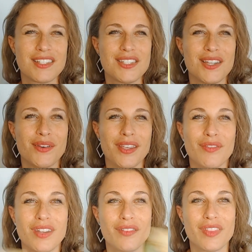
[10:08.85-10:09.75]
So
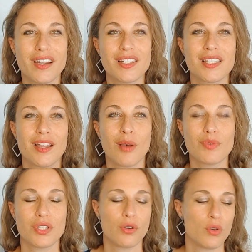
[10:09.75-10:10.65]
even if there's an
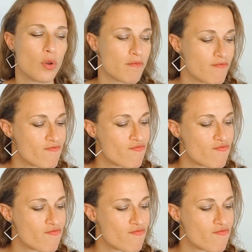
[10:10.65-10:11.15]
obstacle,